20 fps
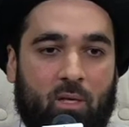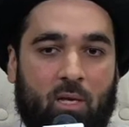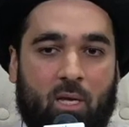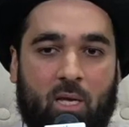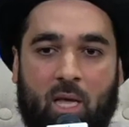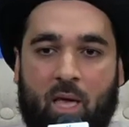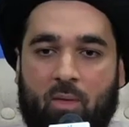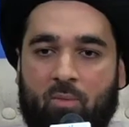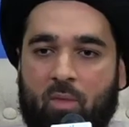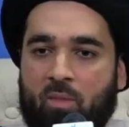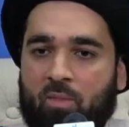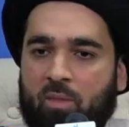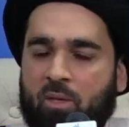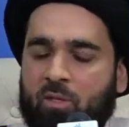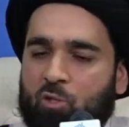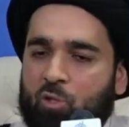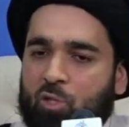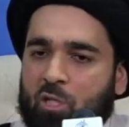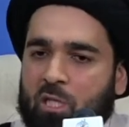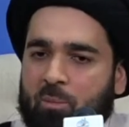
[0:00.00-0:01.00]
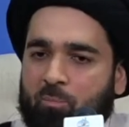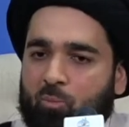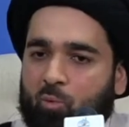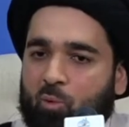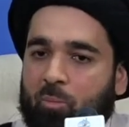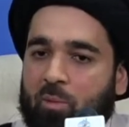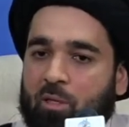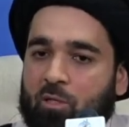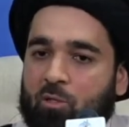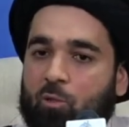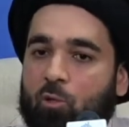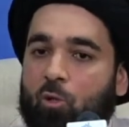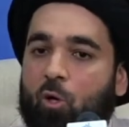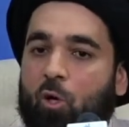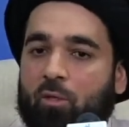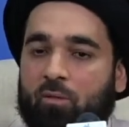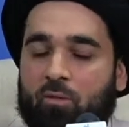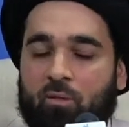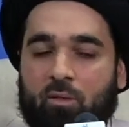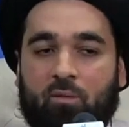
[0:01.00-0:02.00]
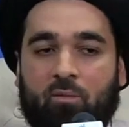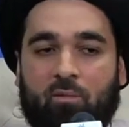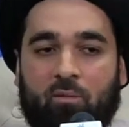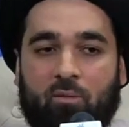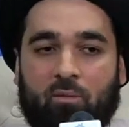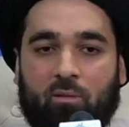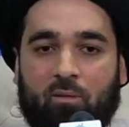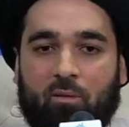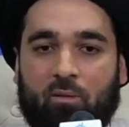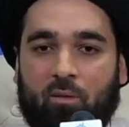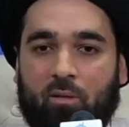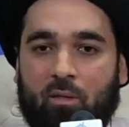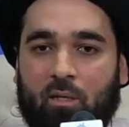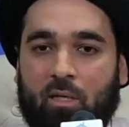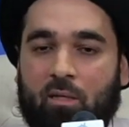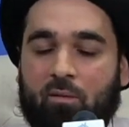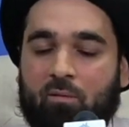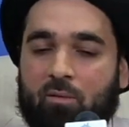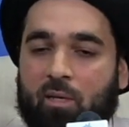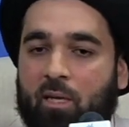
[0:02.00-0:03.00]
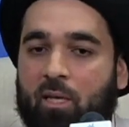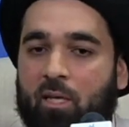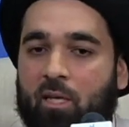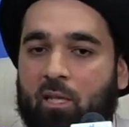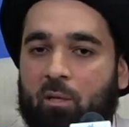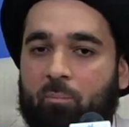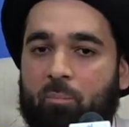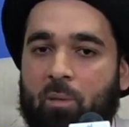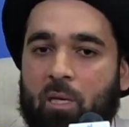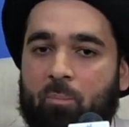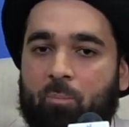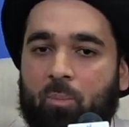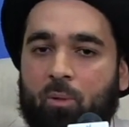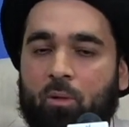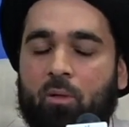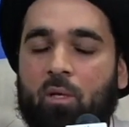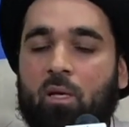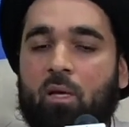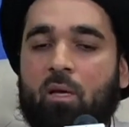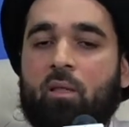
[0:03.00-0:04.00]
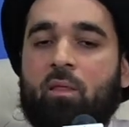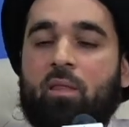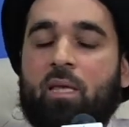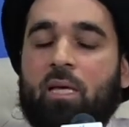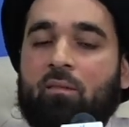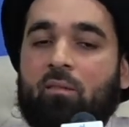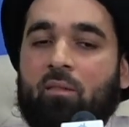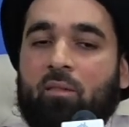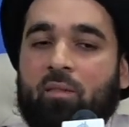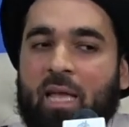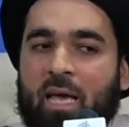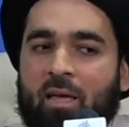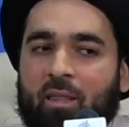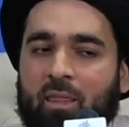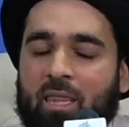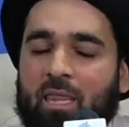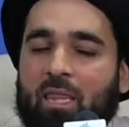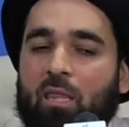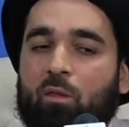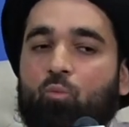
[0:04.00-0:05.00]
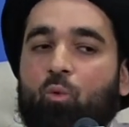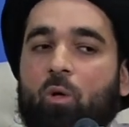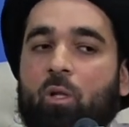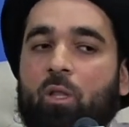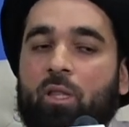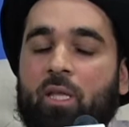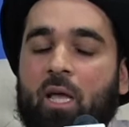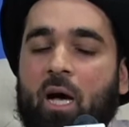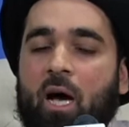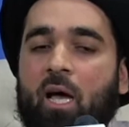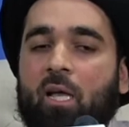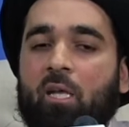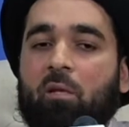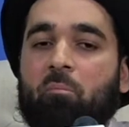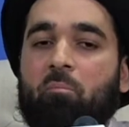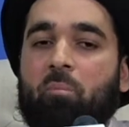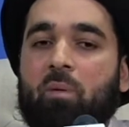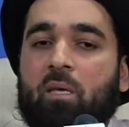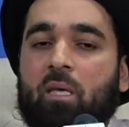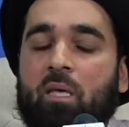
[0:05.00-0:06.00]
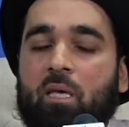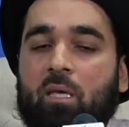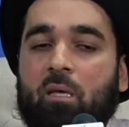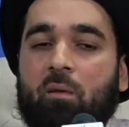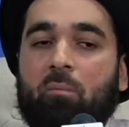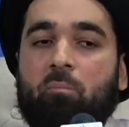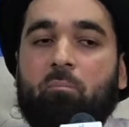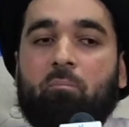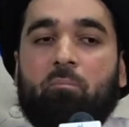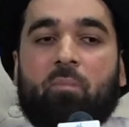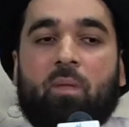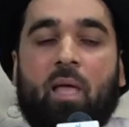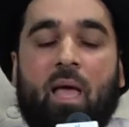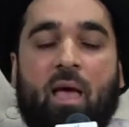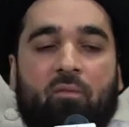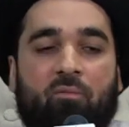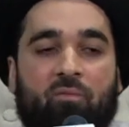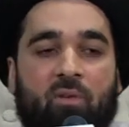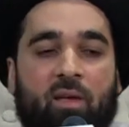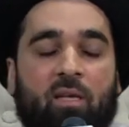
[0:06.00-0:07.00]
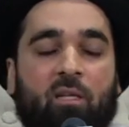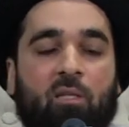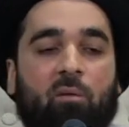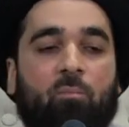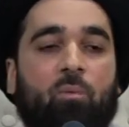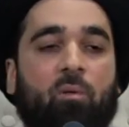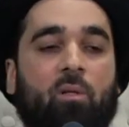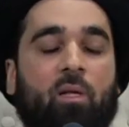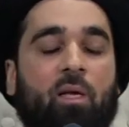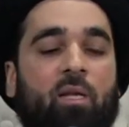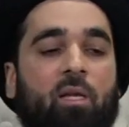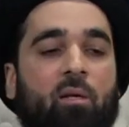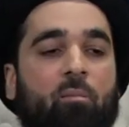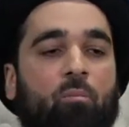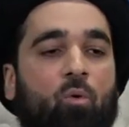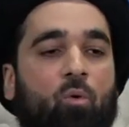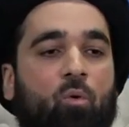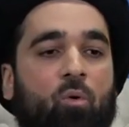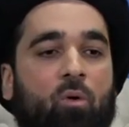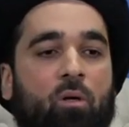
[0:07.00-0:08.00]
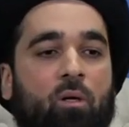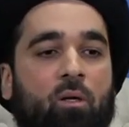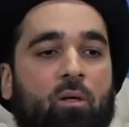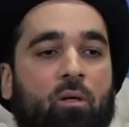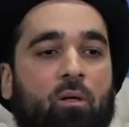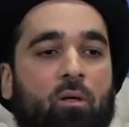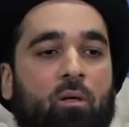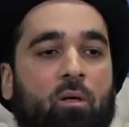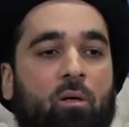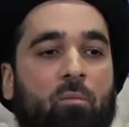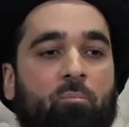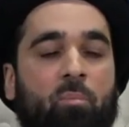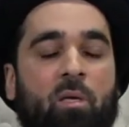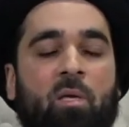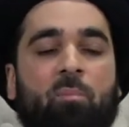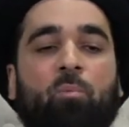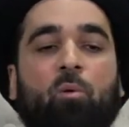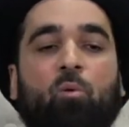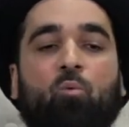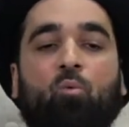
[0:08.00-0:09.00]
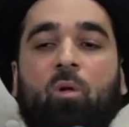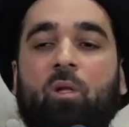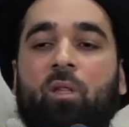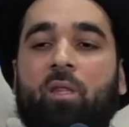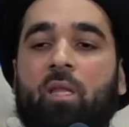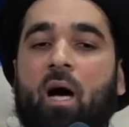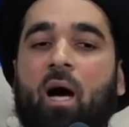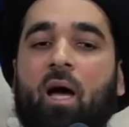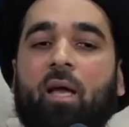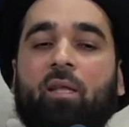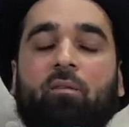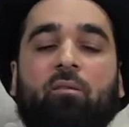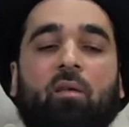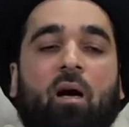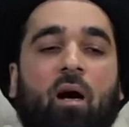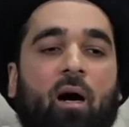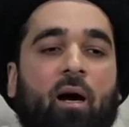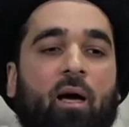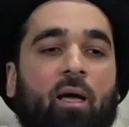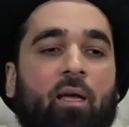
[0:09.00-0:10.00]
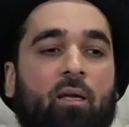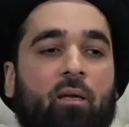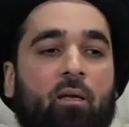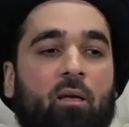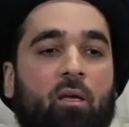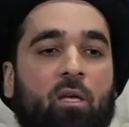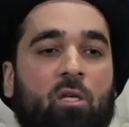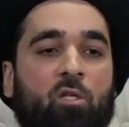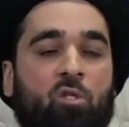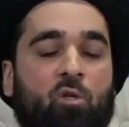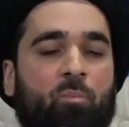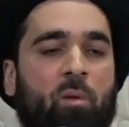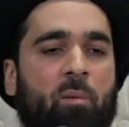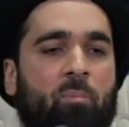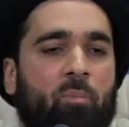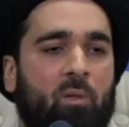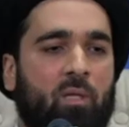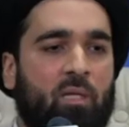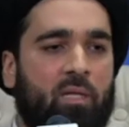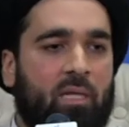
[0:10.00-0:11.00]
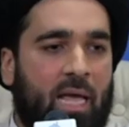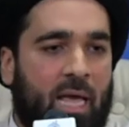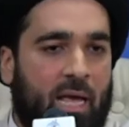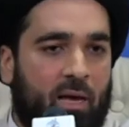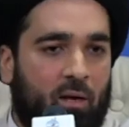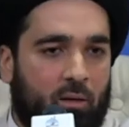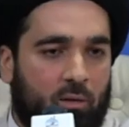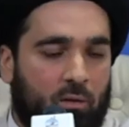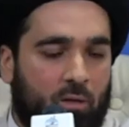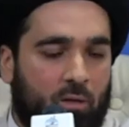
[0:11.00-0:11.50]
and then this sheep will be slaughtered telling the people that death will not be available anymore people will not die so people in hell